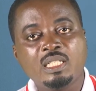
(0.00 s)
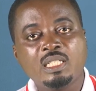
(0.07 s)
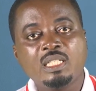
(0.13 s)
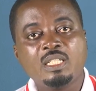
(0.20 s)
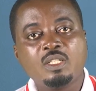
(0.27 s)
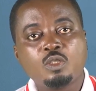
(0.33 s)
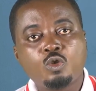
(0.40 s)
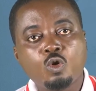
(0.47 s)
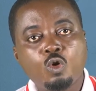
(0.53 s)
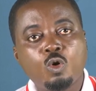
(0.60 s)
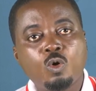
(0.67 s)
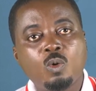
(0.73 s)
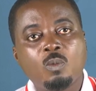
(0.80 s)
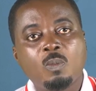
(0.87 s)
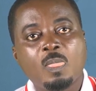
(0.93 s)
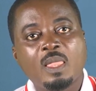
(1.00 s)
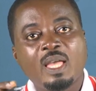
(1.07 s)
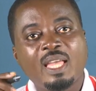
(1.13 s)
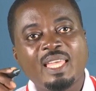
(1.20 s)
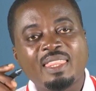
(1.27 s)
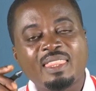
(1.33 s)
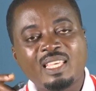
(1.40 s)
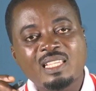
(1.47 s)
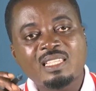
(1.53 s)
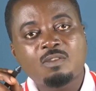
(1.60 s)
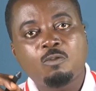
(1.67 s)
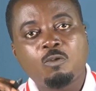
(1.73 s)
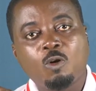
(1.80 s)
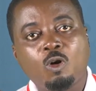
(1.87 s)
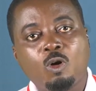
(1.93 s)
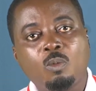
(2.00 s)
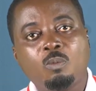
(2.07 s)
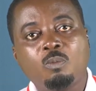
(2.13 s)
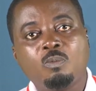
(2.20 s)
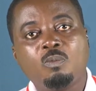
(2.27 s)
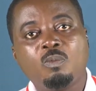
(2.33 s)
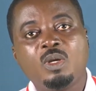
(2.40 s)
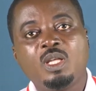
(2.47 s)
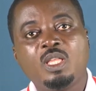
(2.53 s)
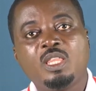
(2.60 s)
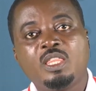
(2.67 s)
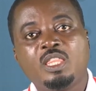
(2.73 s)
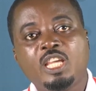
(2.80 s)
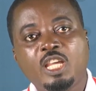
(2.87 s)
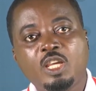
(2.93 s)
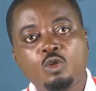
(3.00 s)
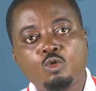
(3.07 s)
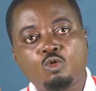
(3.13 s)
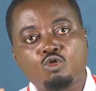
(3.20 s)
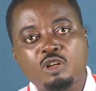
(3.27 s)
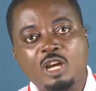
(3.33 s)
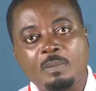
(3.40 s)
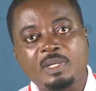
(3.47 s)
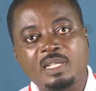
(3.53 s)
So this form, they trap the